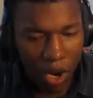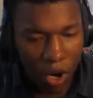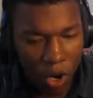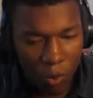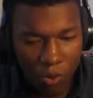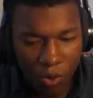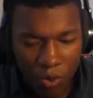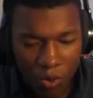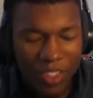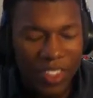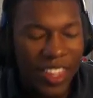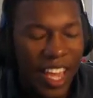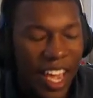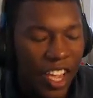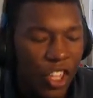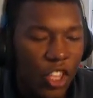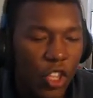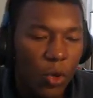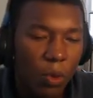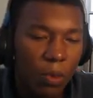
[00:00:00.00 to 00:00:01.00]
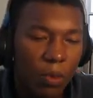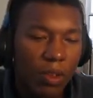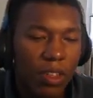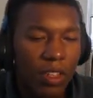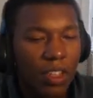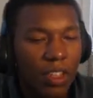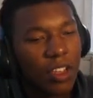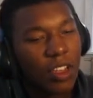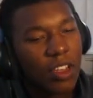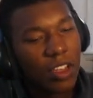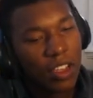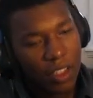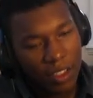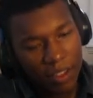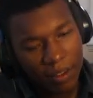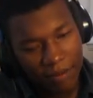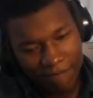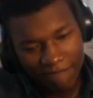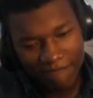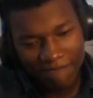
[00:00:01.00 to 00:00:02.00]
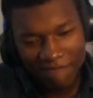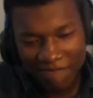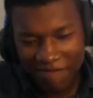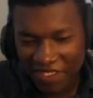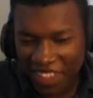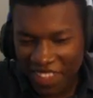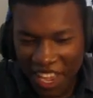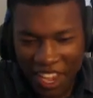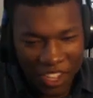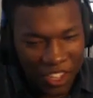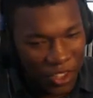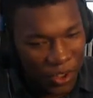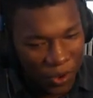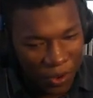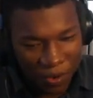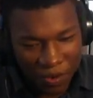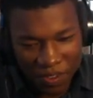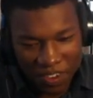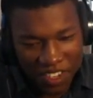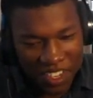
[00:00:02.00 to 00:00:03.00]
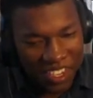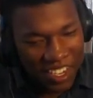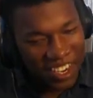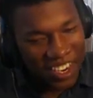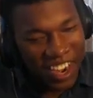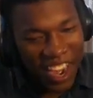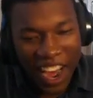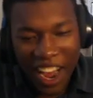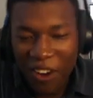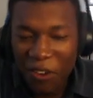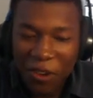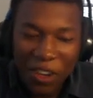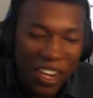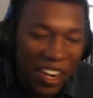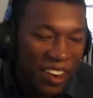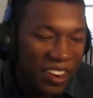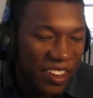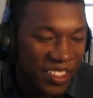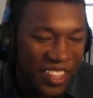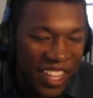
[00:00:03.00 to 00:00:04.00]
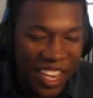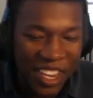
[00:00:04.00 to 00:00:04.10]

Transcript: I hope you... Thank you. Thank you. I don't care.